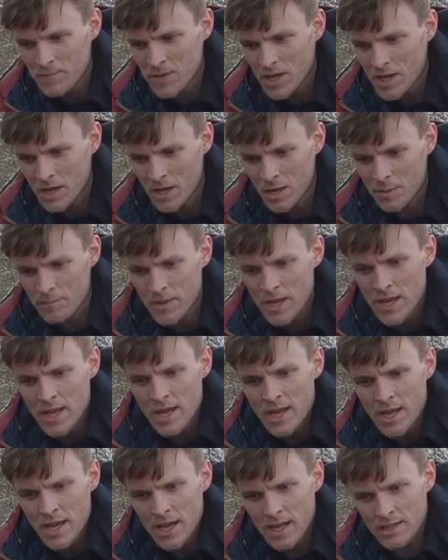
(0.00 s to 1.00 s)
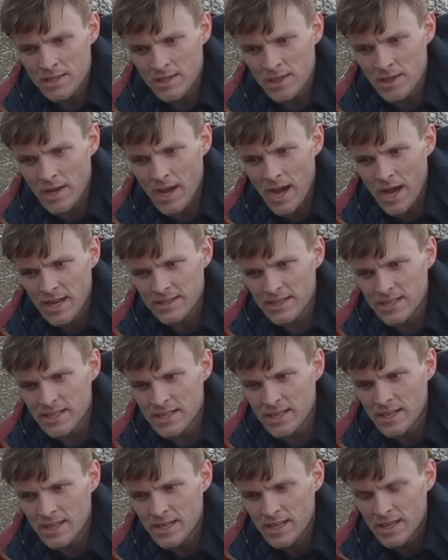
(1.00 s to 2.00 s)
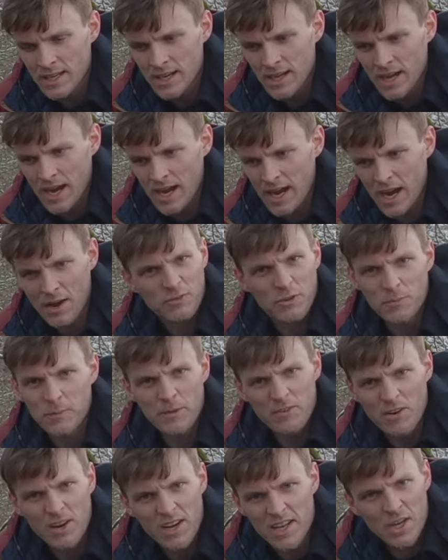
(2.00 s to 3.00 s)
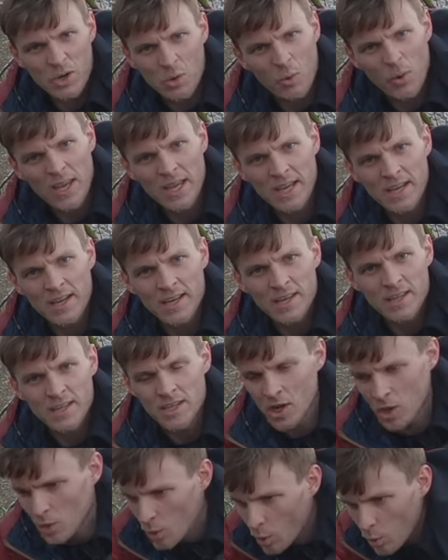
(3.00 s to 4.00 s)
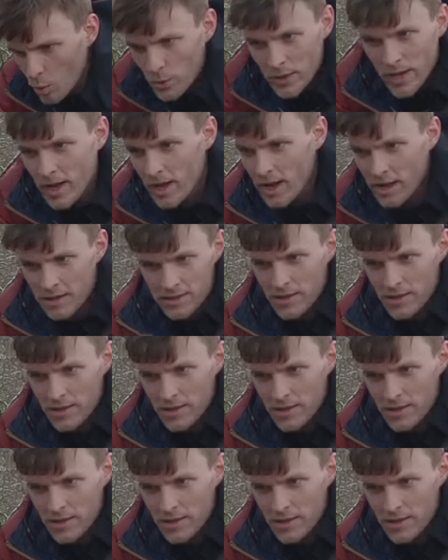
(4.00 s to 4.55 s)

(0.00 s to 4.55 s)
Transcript: In that I think I have to be really quick, you know, oh yeah,